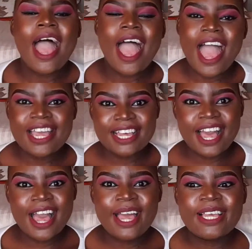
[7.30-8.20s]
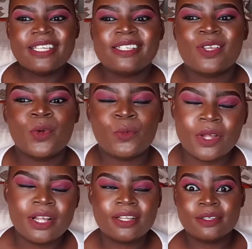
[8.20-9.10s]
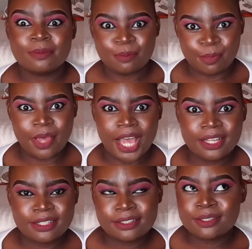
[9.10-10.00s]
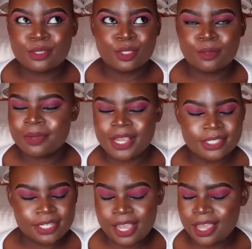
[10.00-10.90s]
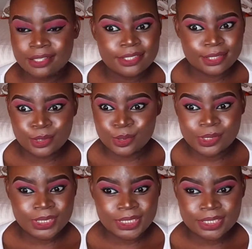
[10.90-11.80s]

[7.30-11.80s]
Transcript: Hey guys, welcome back to my channel.